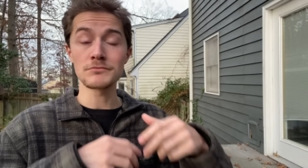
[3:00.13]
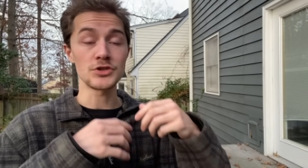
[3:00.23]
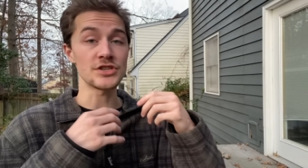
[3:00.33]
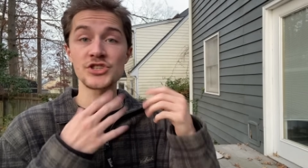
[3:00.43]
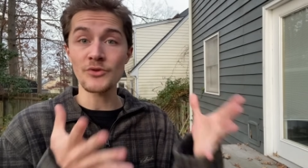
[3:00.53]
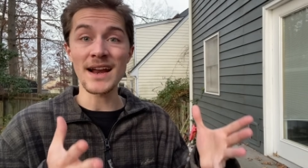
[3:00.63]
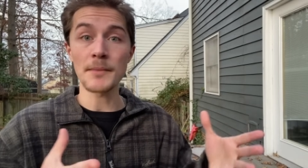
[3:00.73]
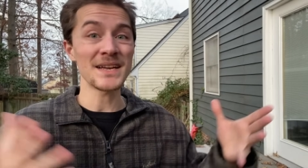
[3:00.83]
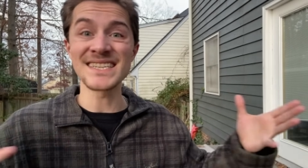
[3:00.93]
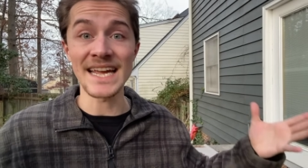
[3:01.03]
just straight
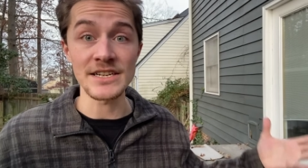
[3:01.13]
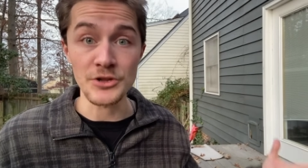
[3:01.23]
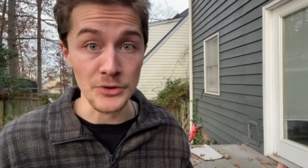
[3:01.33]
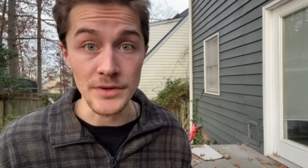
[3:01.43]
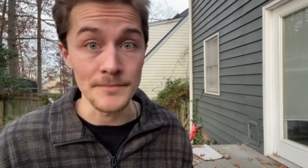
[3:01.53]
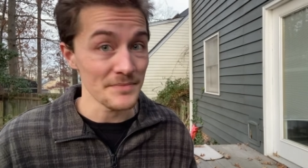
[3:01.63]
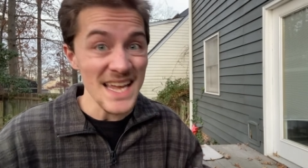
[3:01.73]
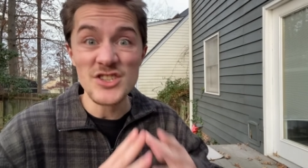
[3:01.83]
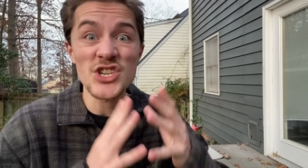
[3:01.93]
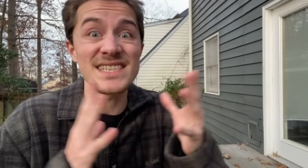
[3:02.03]
up contains gluten.
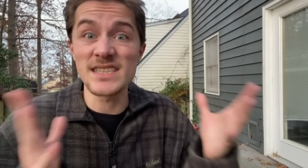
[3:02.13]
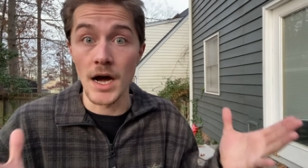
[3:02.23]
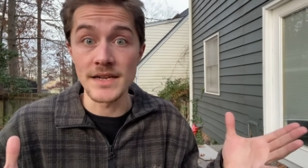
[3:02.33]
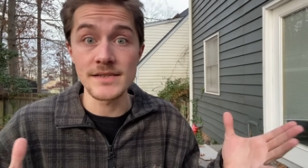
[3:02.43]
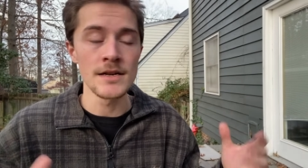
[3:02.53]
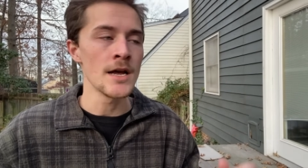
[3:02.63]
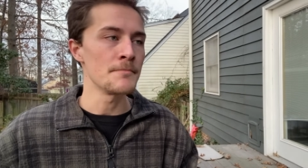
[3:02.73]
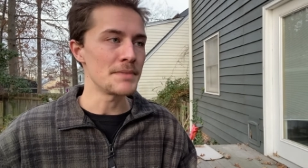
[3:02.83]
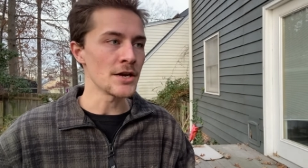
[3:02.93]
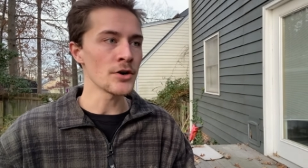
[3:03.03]
It just does.
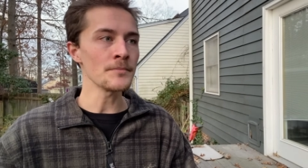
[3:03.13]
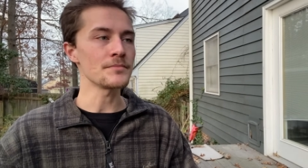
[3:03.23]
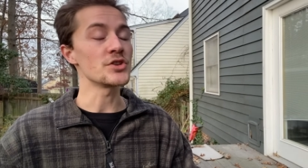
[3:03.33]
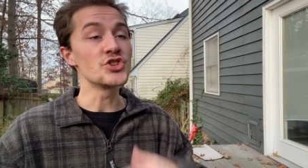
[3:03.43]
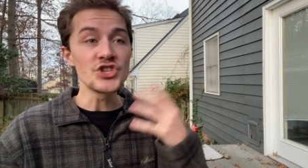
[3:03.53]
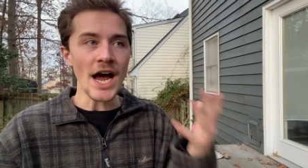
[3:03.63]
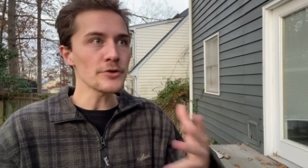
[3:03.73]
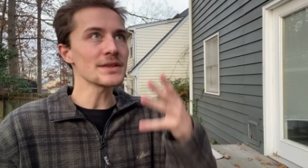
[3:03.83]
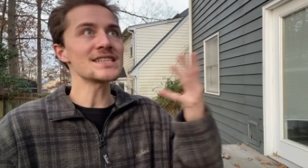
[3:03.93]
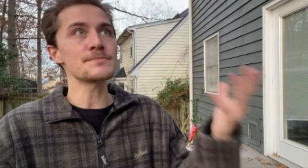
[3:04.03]
Beer,
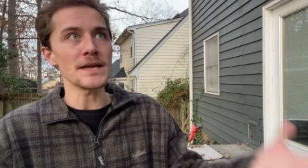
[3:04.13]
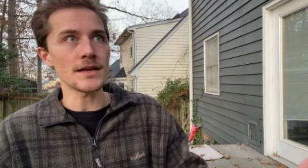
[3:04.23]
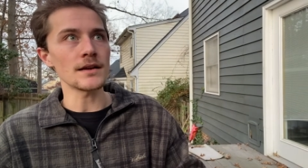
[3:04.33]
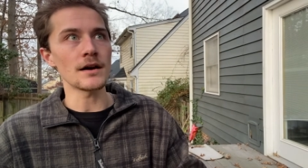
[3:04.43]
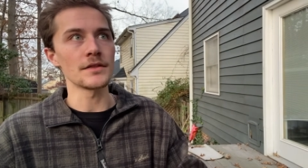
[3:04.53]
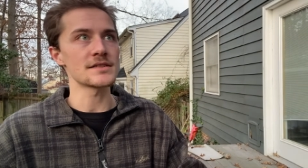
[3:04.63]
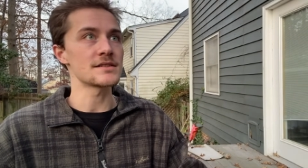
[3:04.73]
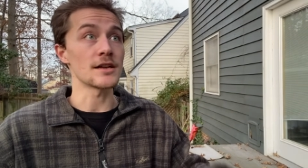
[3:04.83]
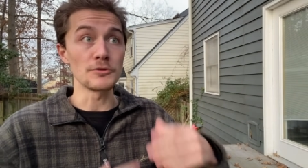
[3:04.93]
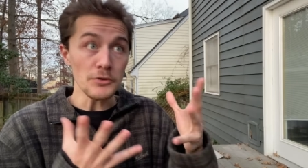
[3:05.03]
generally speaking, unless
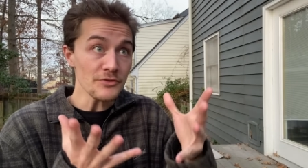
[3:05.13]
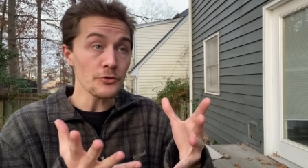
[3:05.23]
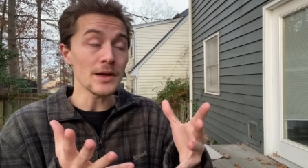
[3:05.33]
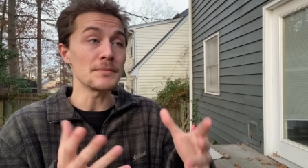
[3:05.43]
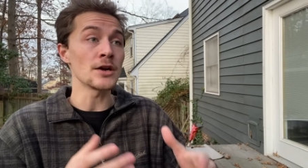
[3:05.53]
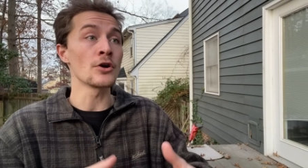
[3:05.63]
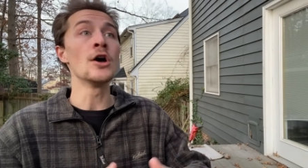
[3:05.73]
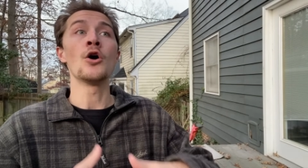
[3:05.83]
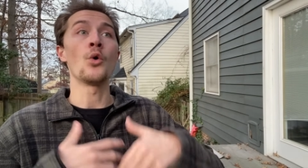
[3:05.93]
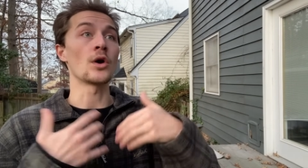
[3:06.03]
it's a gluten-free beer
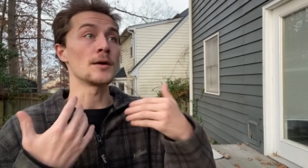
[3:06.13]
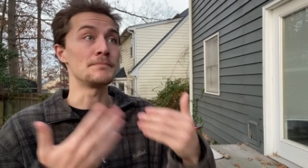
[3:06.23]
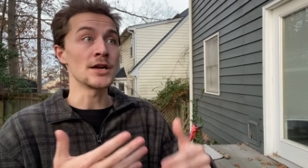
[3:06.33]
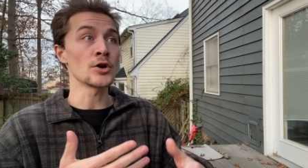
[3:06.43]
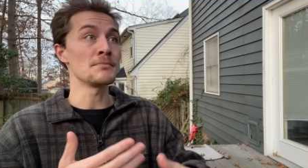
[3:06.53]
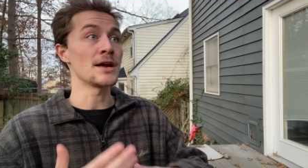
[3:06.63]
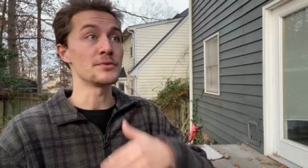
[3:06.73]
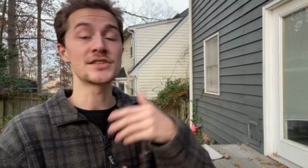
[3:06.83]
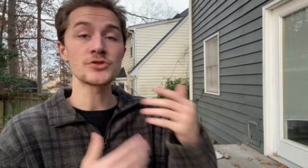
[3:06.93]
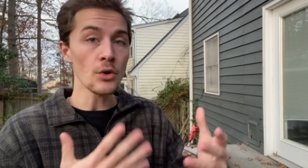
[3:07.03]
or a beer made
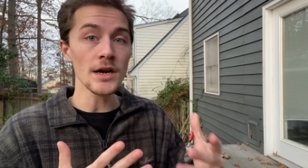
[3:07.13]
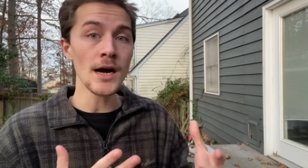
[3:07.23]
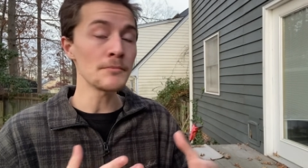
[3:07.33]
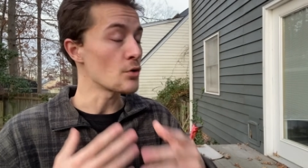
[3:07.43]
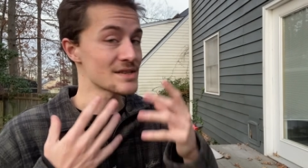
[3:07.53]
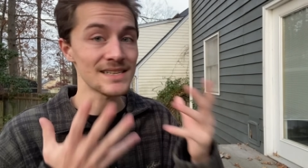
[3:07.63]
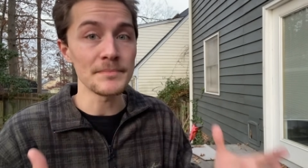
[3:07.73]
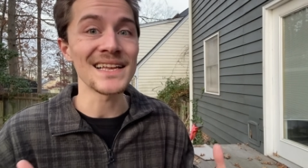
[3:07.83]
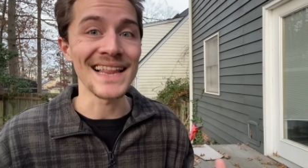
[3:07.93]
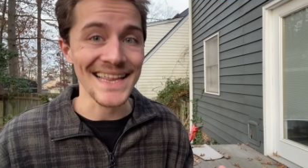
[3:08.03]
with sorghum or
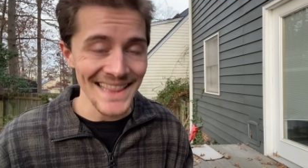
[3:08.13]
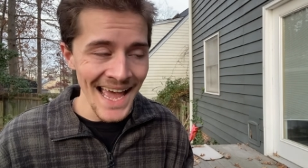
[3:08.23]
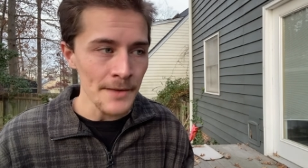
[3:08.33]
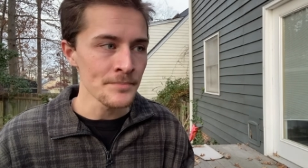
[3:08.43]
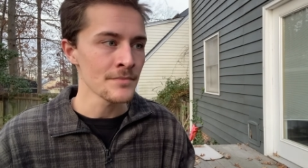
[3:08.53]
something like that,